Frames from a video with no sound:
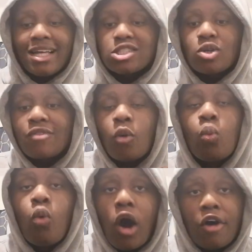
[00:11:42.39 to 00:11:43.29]
it's not
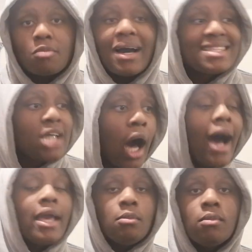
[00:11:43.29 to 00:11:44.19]
even worth my
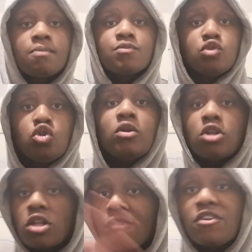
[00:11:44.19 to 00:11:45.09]
time doing
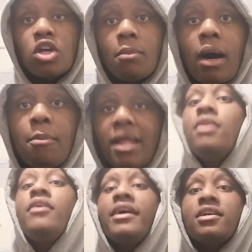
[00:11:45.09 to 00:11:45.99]
another video about
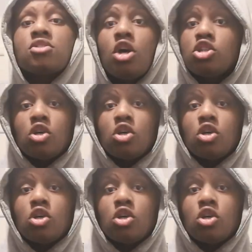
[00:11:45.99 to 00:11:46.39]
player ratings.